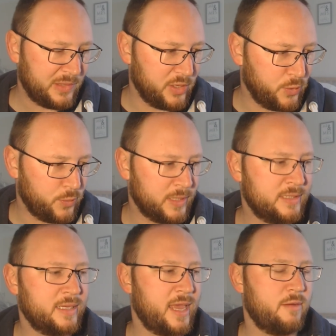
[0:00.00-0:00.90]
you
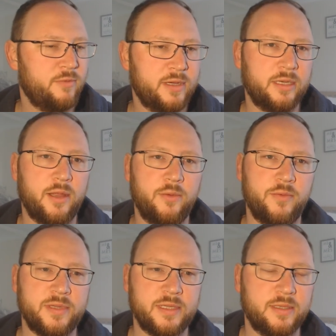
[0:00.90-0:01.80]
always get a really low
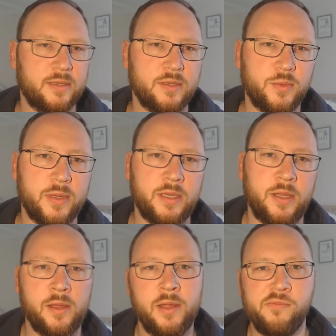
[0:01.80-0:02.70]
resistance when you
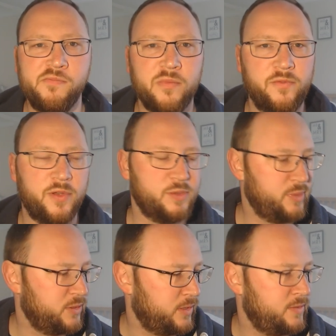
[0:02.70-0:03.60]
first
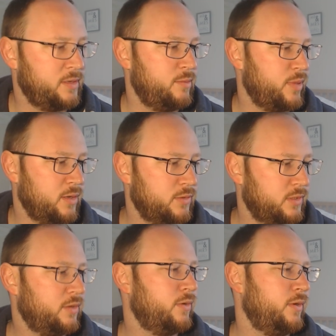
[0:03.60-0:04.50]
build it. Then you pulse the
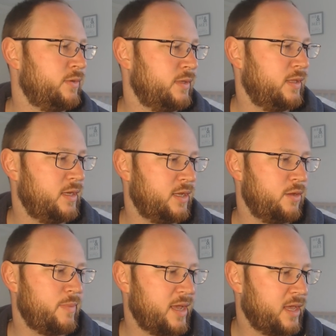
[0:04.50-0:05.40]
coils and then they go
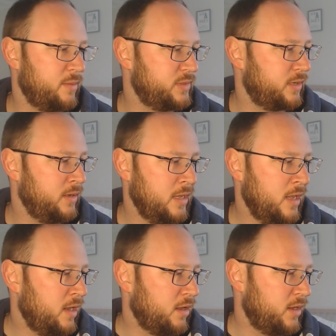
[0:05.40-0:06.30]
back up. So
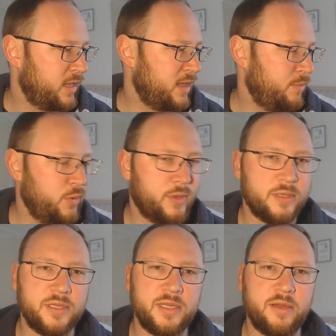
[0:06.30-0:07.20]
I get
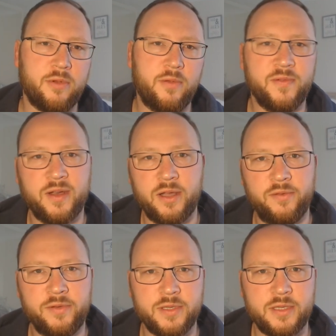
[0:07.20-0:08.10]

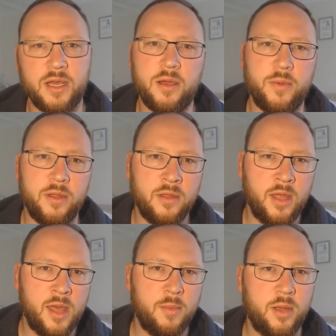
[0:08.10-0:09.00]
0.05 to start with,
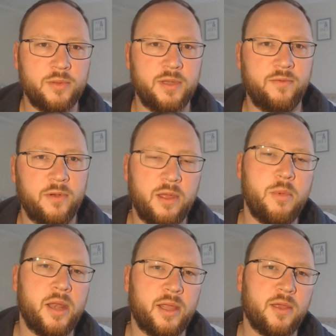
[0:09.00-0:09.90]
pulse it for a little
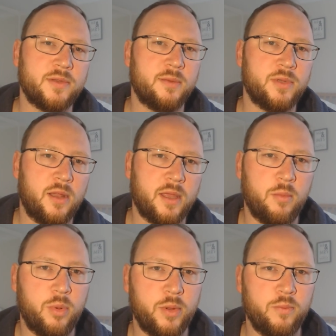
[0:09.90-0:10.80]
bit and goes up to like a
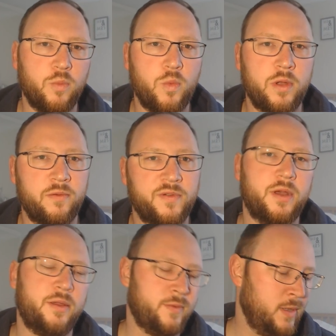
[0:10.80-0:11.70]
0.15.